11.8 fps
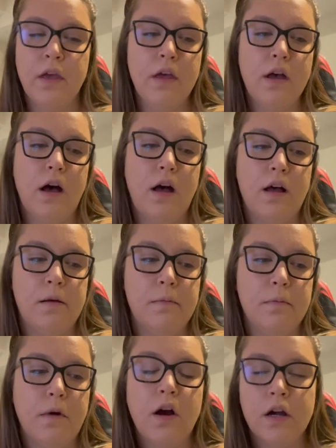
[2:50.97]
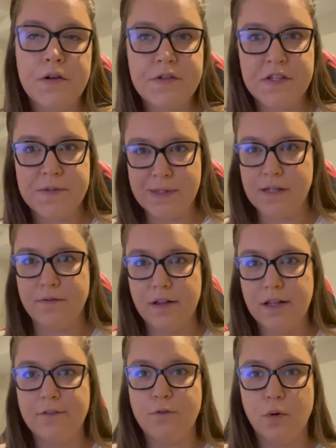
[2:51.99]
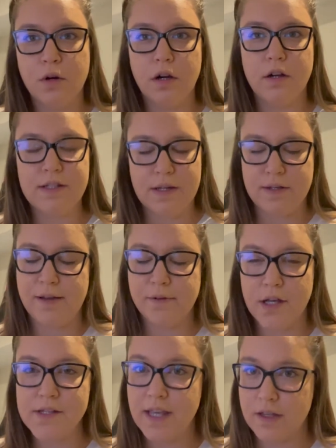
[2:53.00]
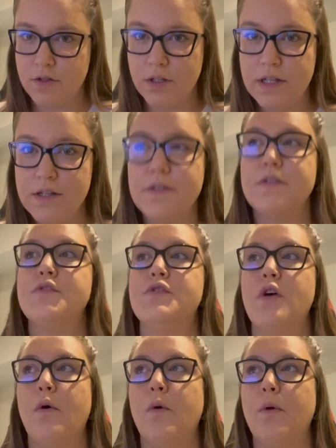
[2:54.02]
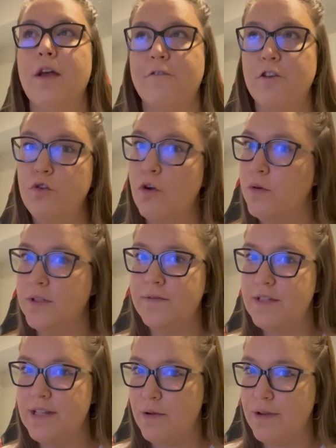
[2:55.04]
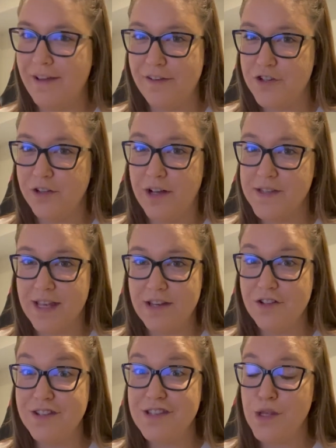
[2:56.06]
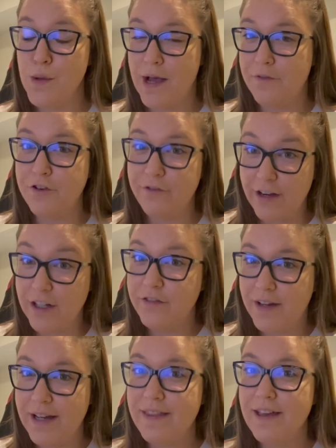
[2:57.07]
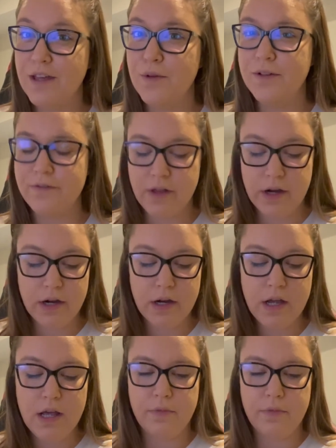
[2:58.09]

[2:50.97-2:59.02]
Ours is specifically for downtown Los Angeles, so if you don't live in downtown Los Angeles and you have to verify that you live there,